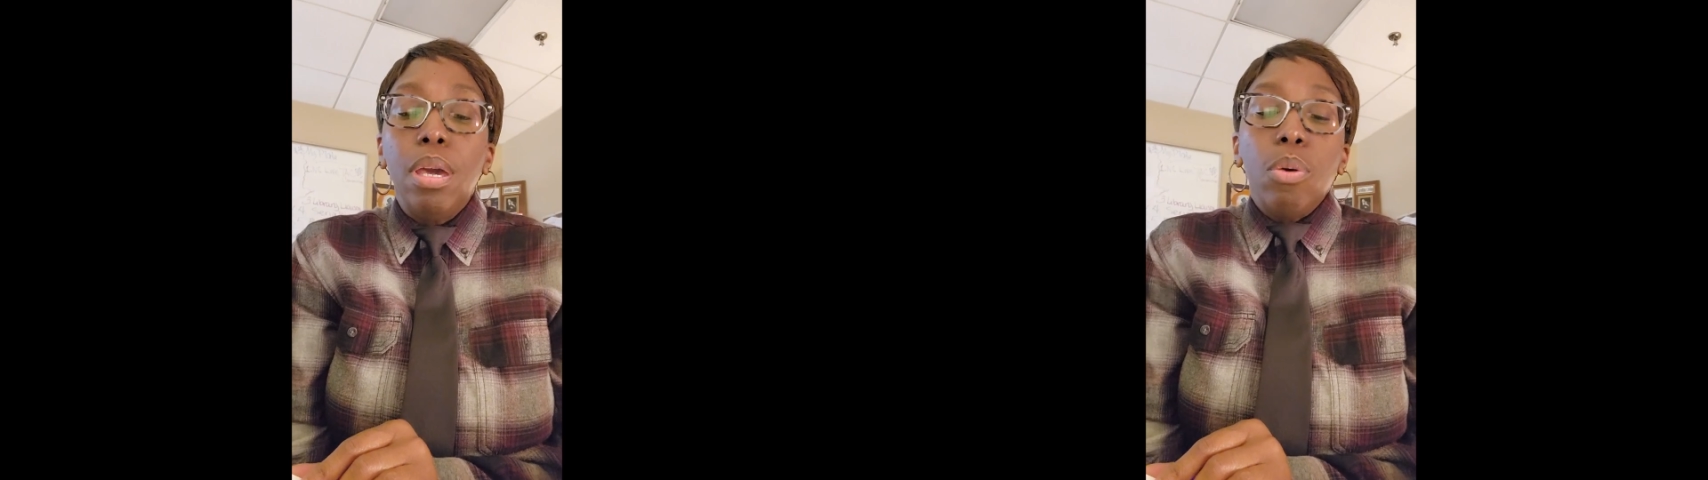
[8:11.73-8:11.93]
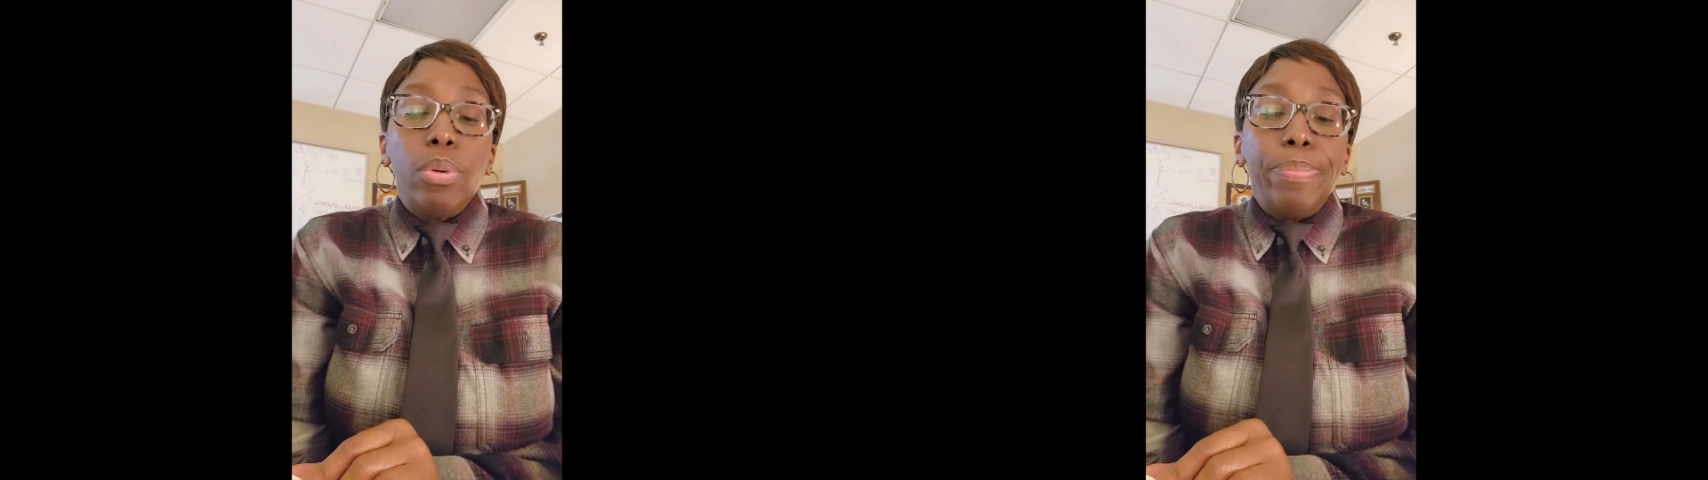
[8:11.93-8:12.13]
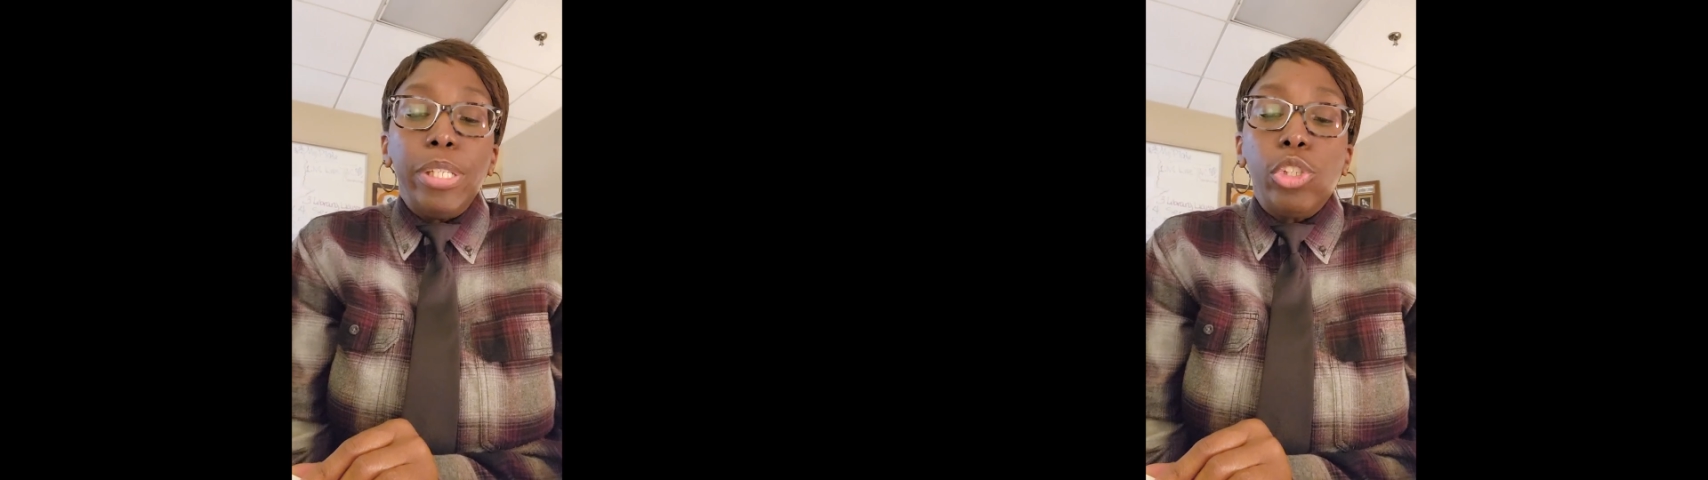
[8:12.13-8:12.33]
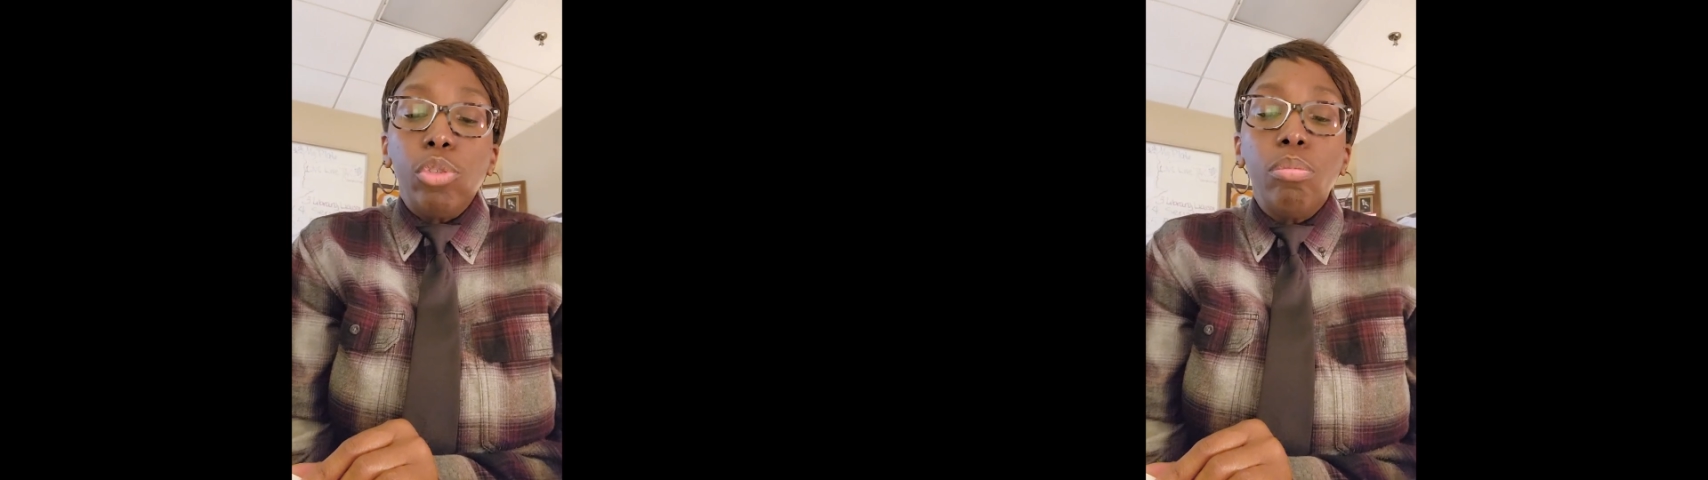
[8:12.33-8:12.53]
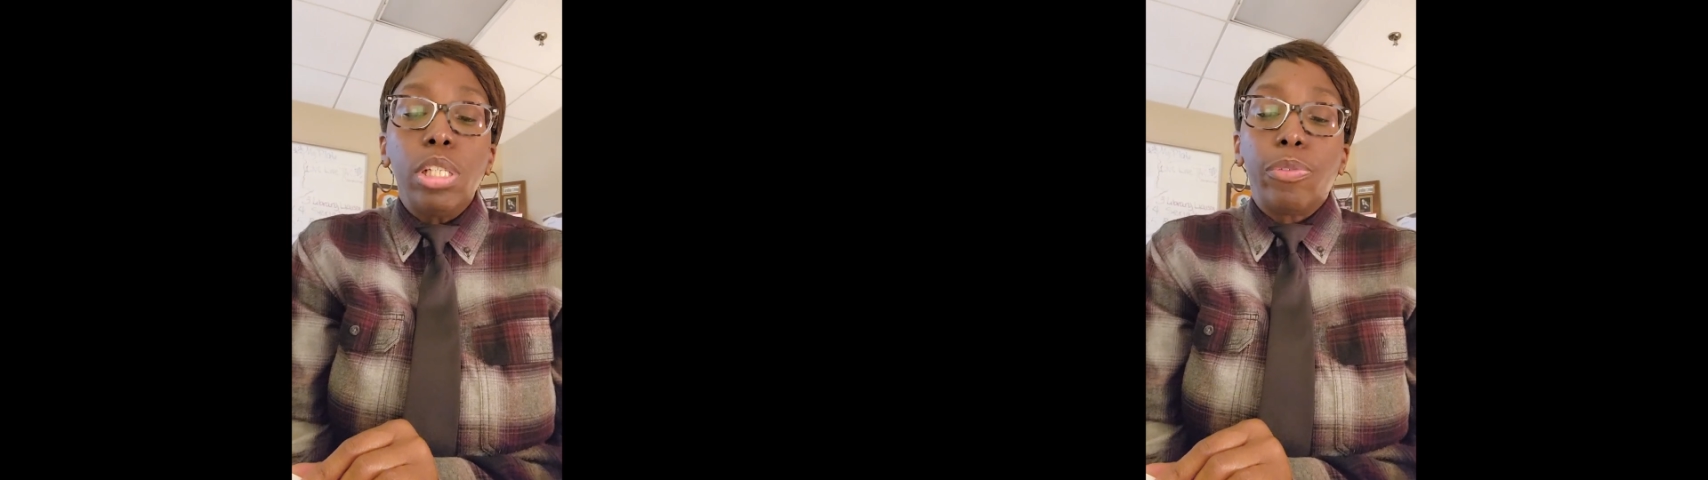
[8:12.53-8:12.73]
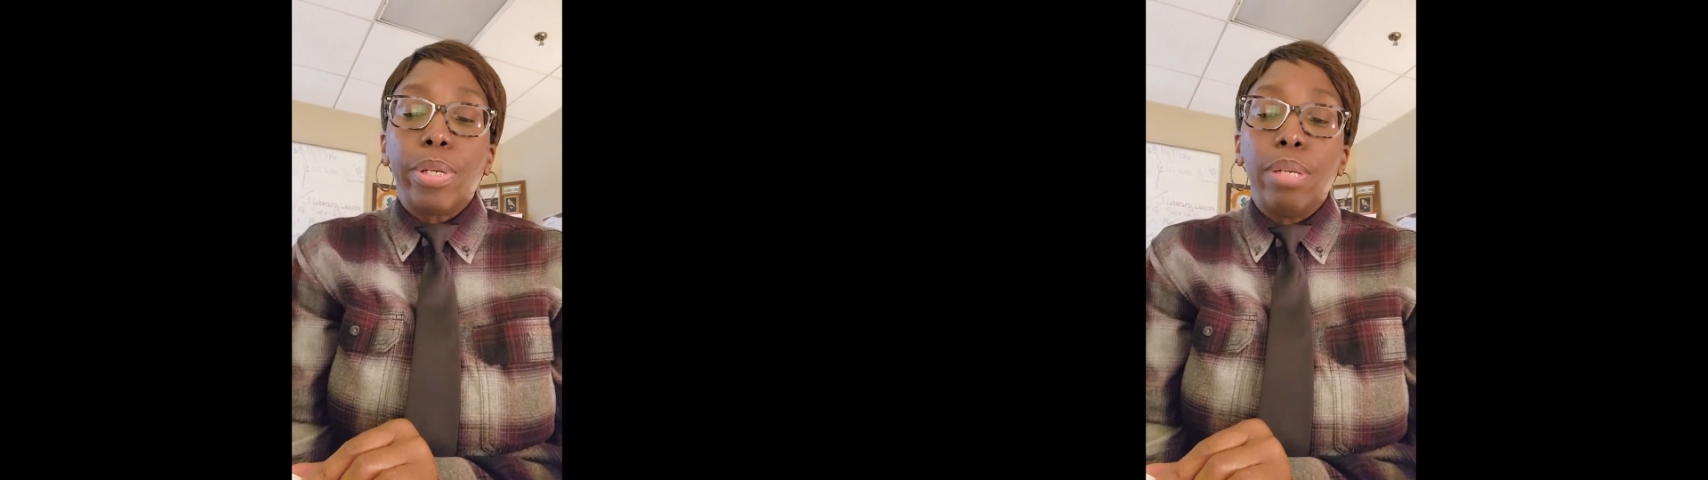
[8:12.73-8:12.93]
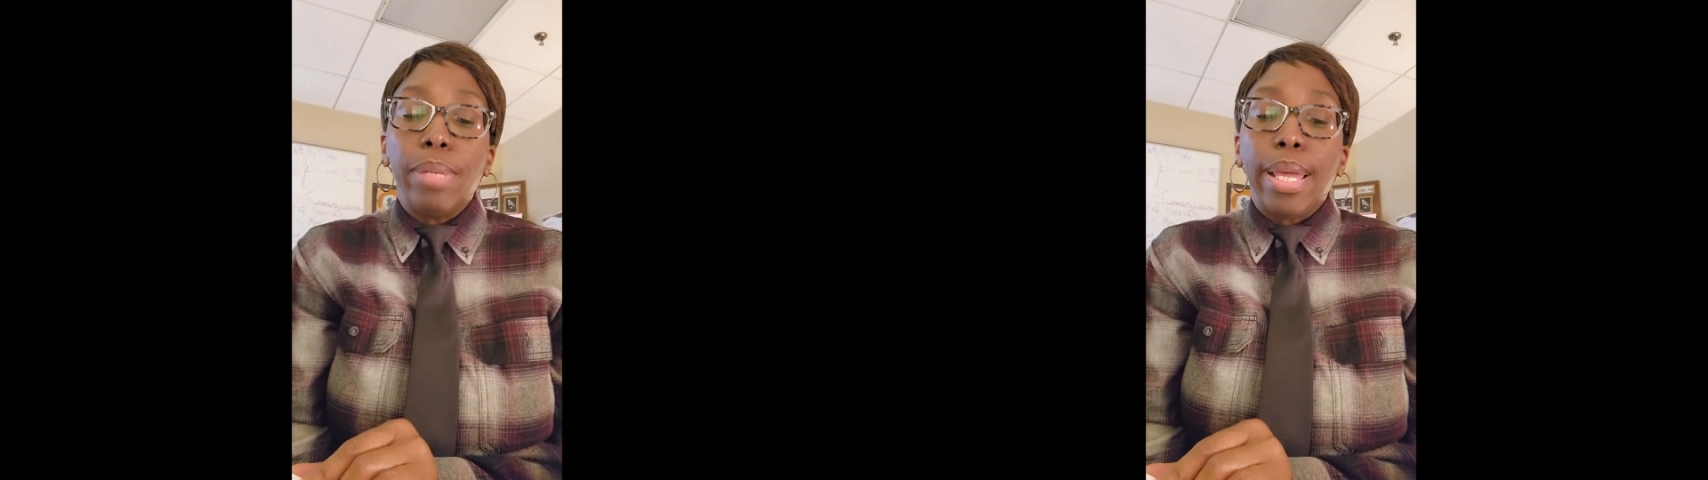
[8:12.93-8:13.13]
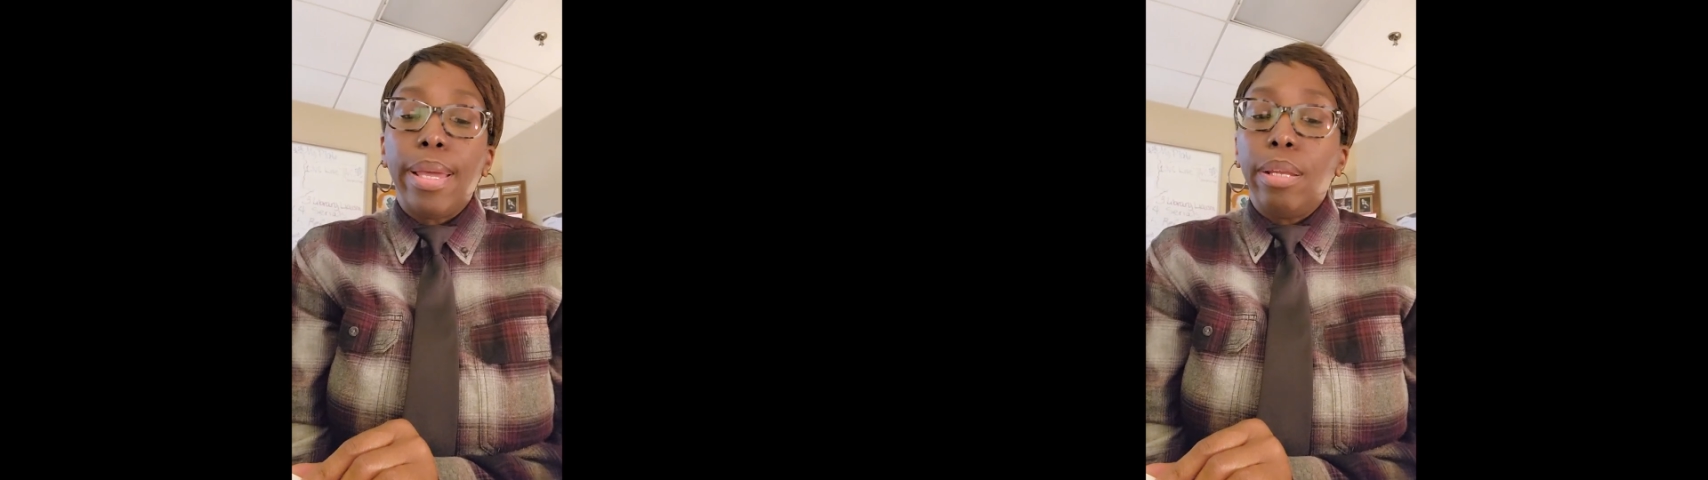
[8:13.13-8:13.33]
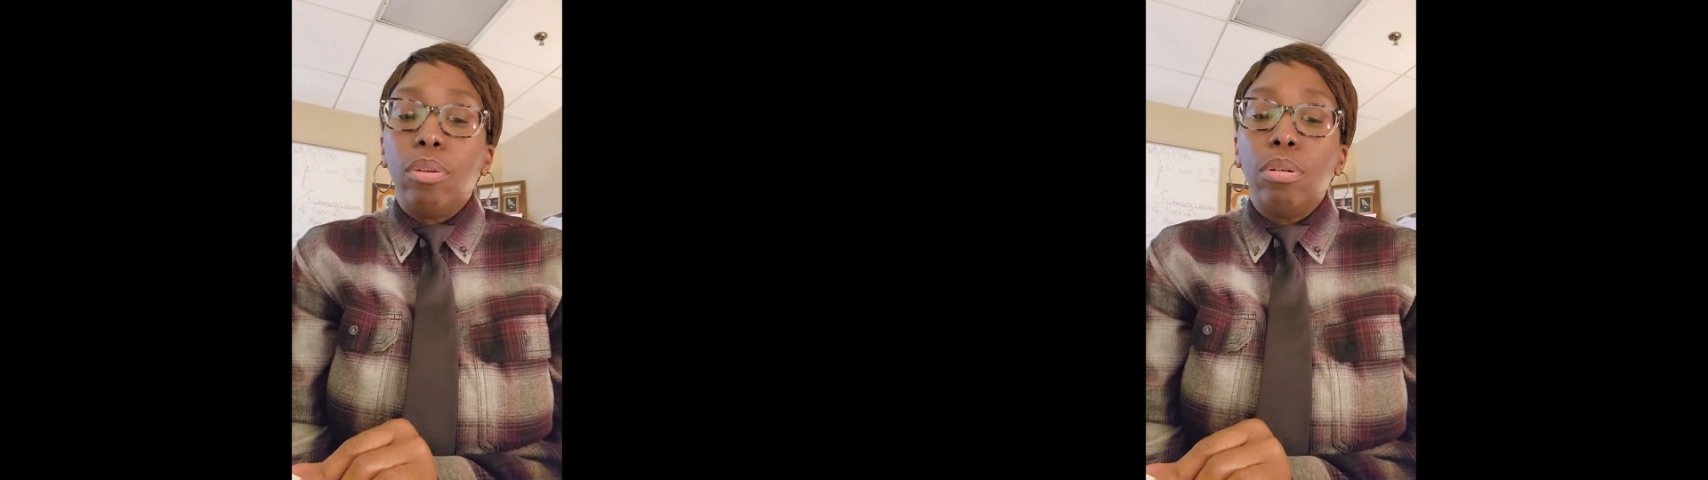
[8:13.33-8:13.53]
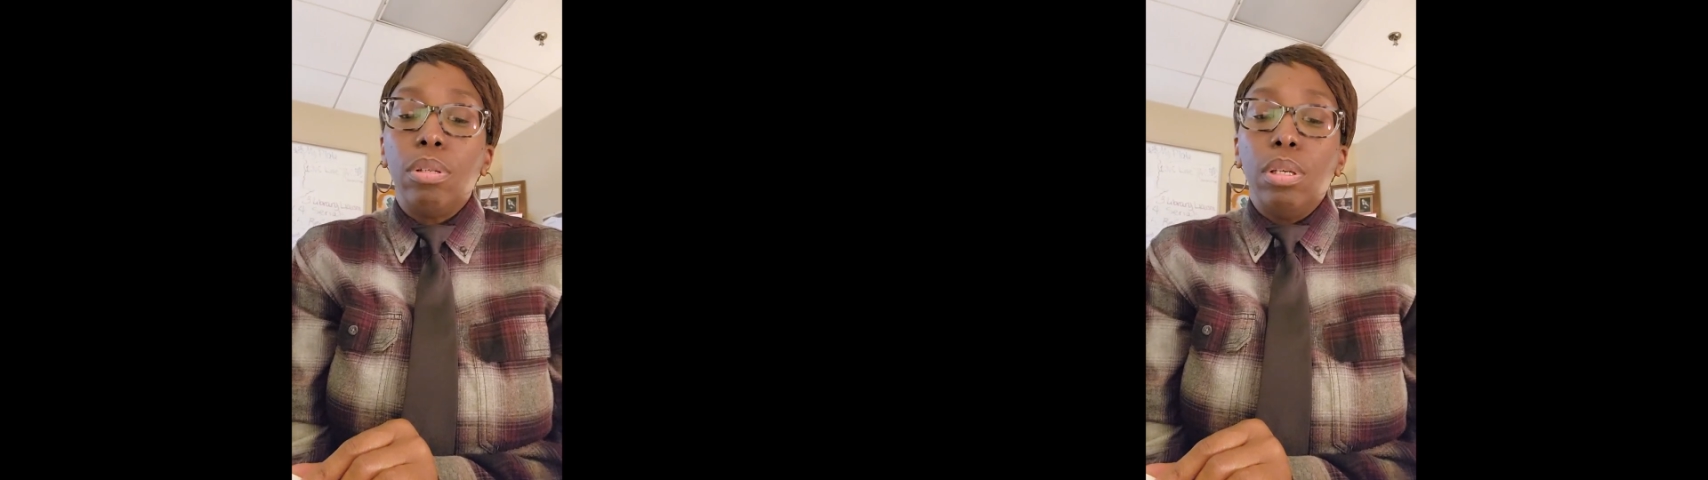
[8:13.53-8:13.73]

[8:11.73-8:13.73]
would be too much for him to handle.